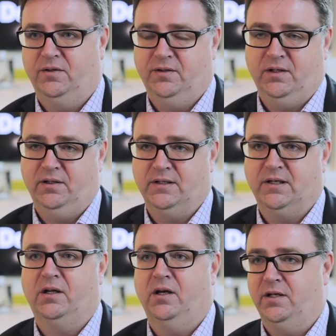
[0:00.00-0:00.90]
at things
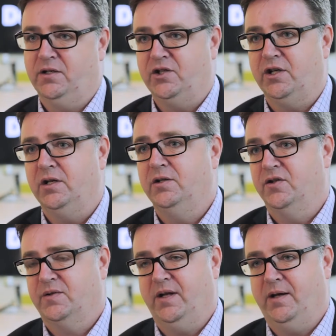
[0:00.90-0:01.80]
like IDG,
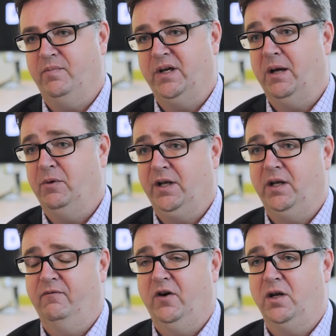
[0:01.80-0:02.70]
just being able to
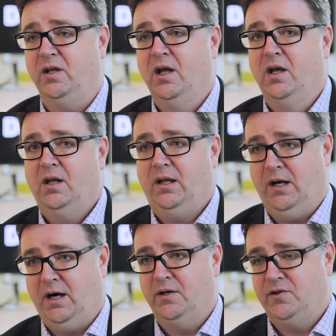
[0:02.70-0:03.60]
hit a very
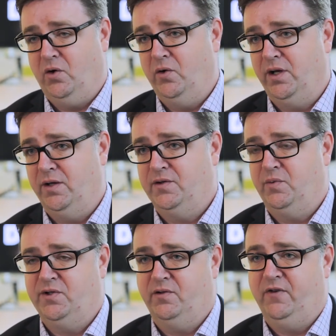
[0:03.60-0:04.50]
large
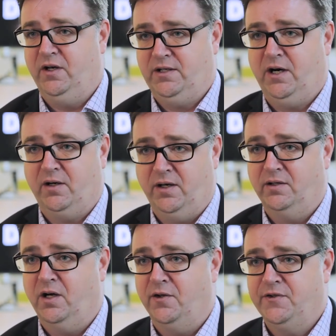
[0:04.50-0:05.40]
audience with some very
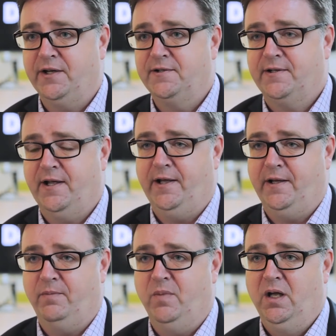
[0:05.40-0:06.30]
targeted content
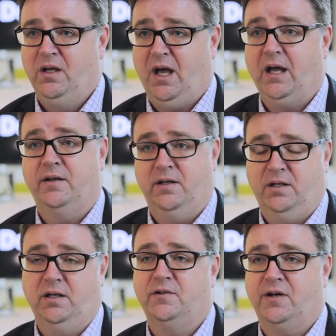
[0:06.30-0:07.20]
and
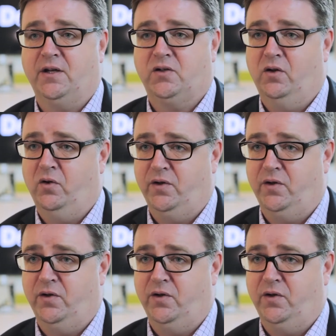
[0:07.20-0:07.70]
an international